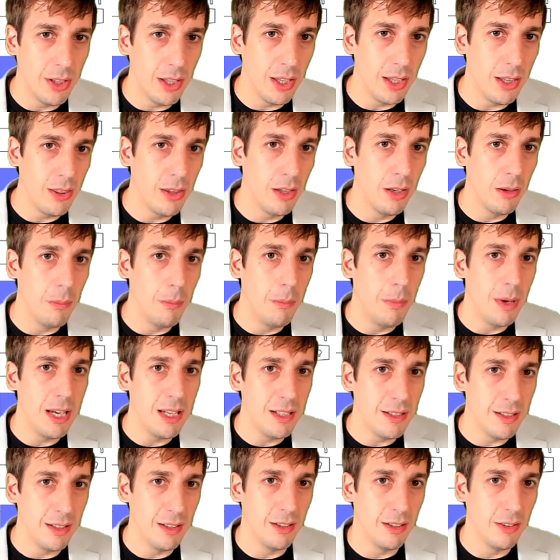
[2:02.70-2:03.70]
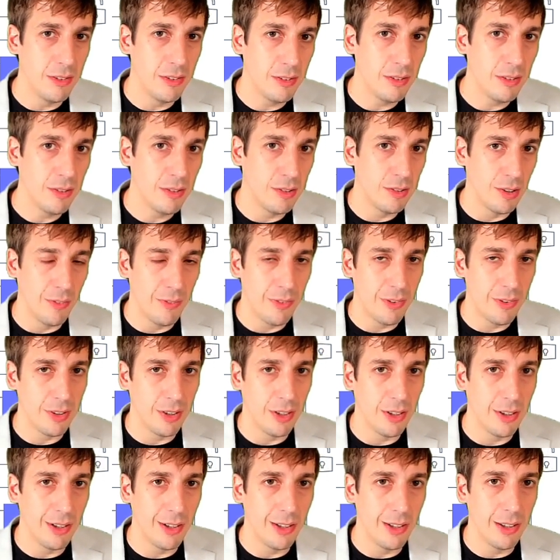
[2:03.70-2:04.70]
the maintenance surface
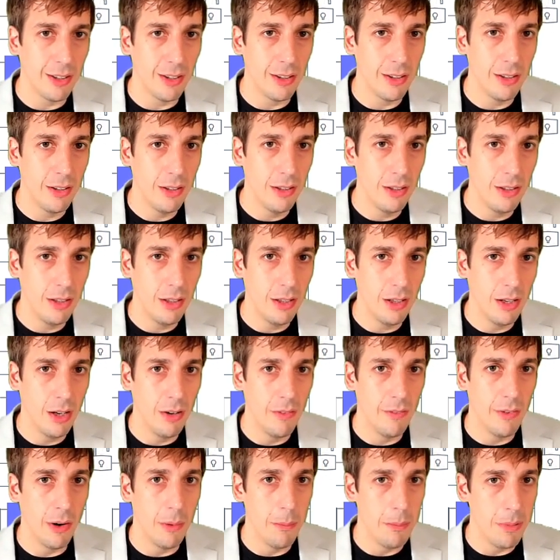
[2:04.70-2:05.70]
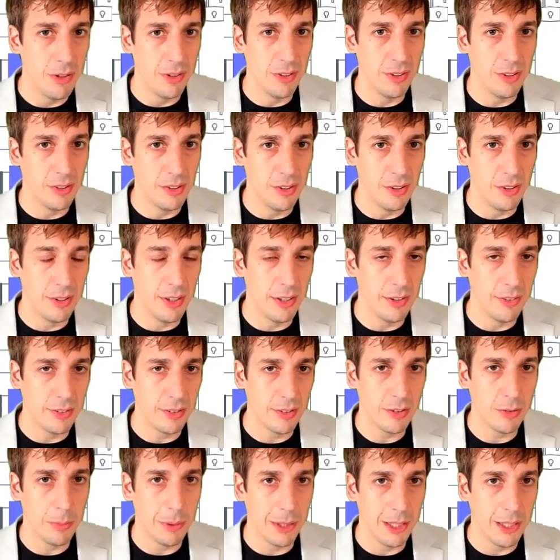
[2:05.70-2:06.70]
area of our businesses has
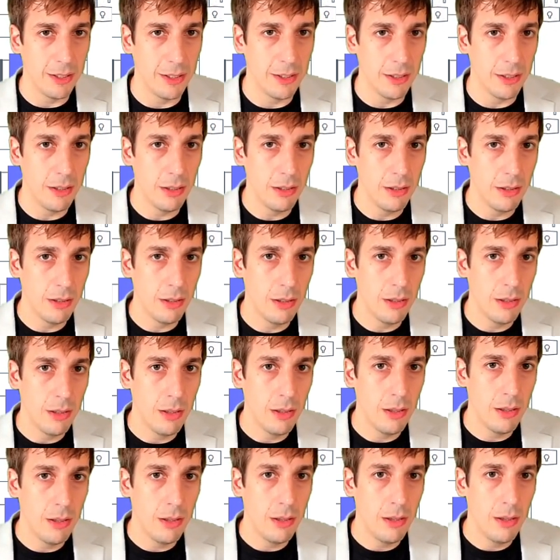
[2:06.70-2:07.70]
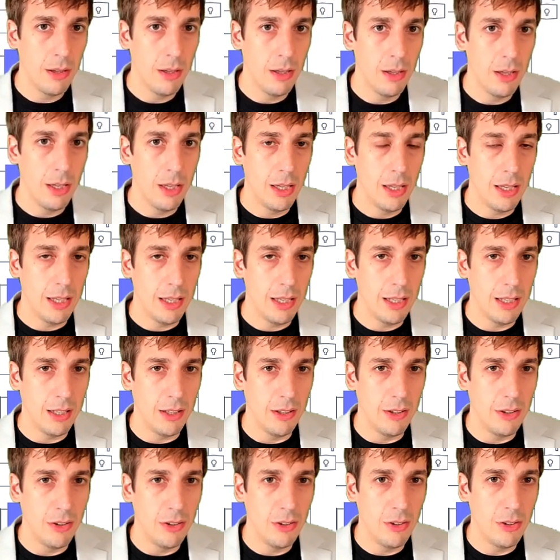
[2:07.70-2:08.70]
expanded.
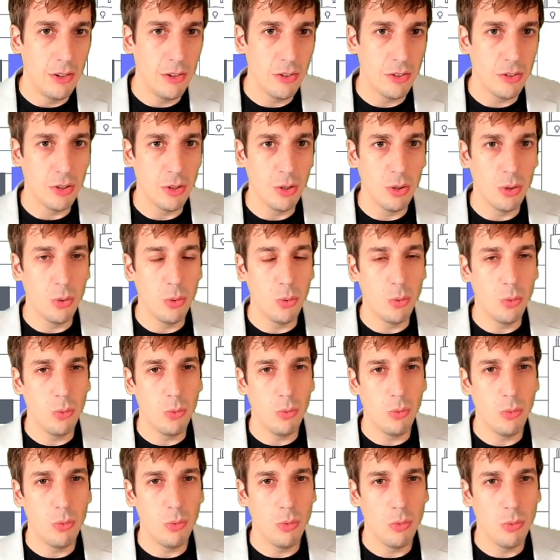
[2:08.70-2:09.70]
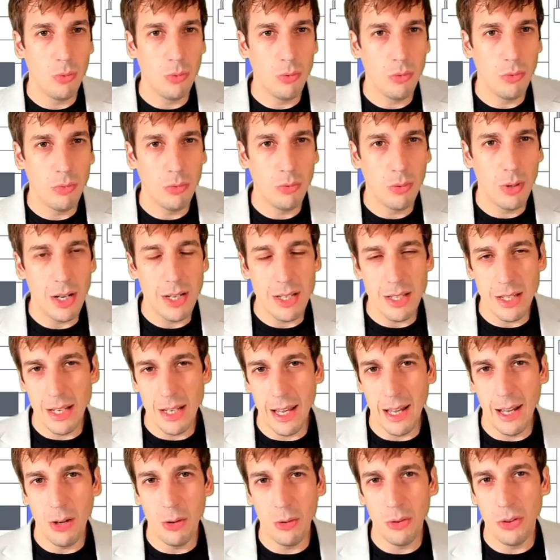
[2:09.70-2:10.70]
And so right
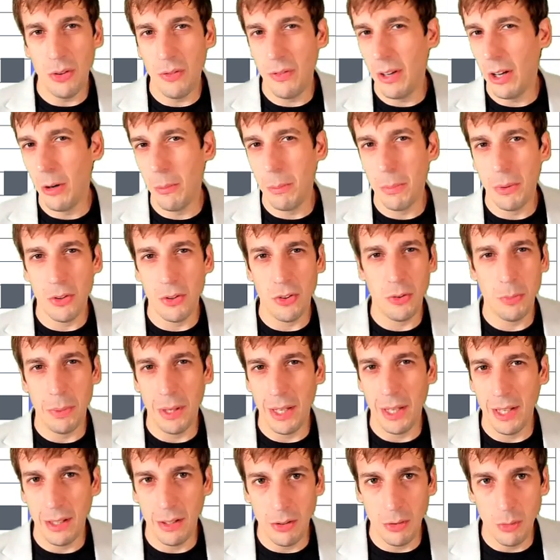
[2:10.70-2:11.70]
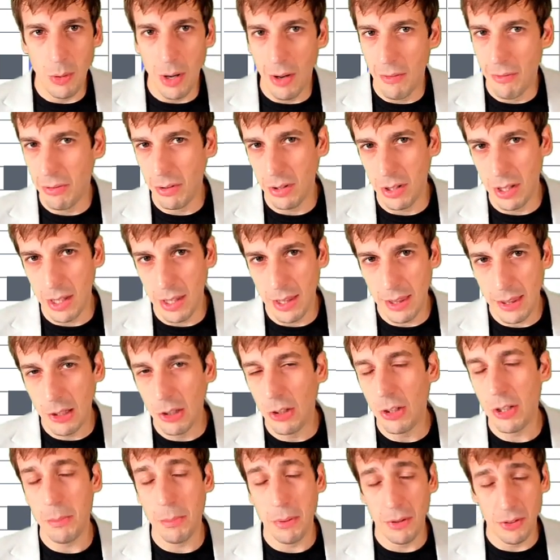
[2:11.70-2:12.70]
now, developers spend roughly
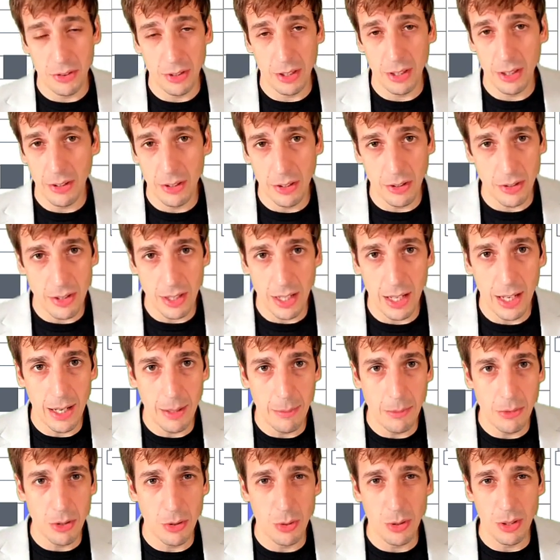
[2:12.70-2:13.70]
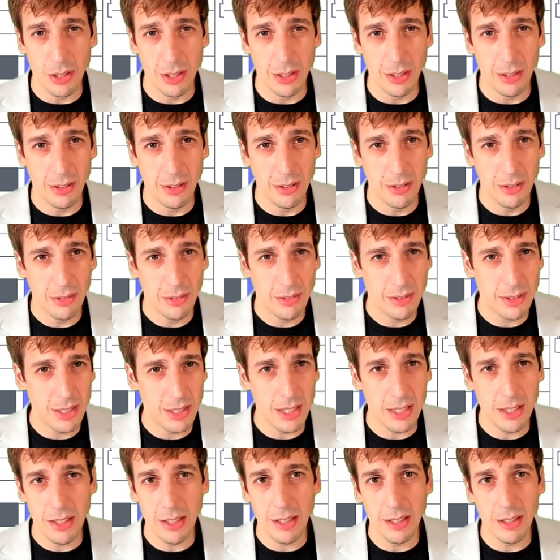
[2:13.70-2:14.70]
30% of their time doing
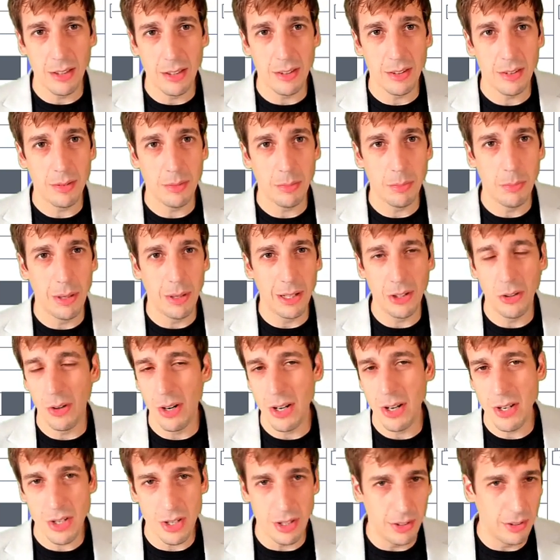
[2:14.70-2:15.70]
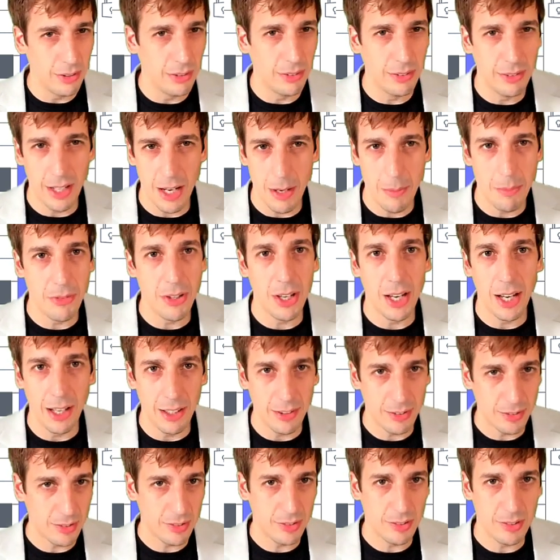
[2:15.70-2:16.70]
tedious migration type
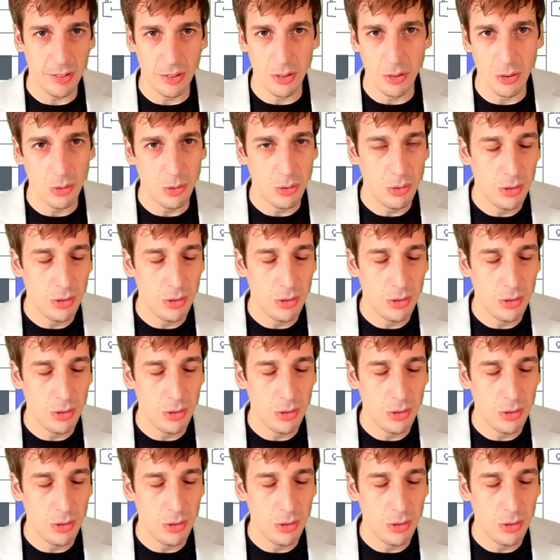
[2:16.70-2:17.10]
tasks. So